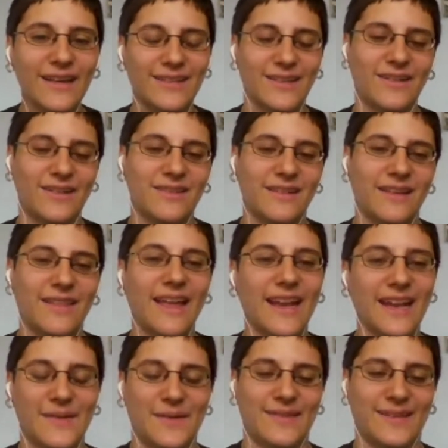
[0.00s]
So
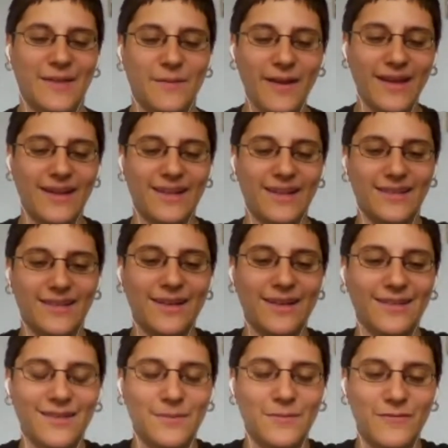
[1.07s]
then I was like, well,
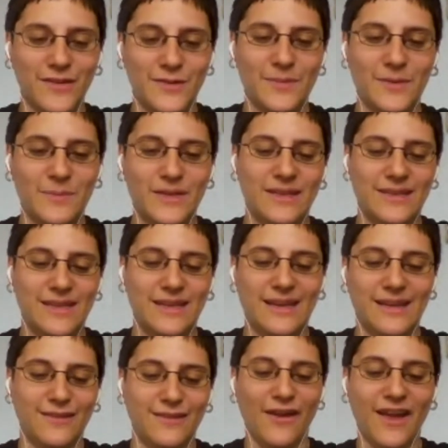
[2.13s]
lots of vitamin
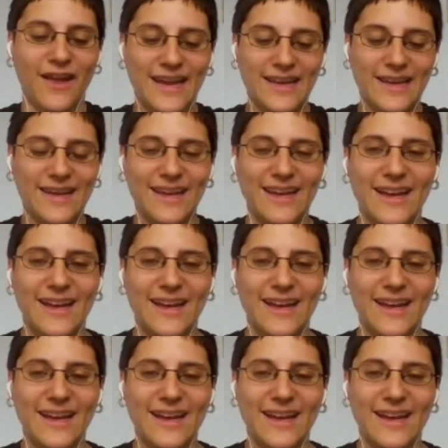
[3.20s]
D, it's fine.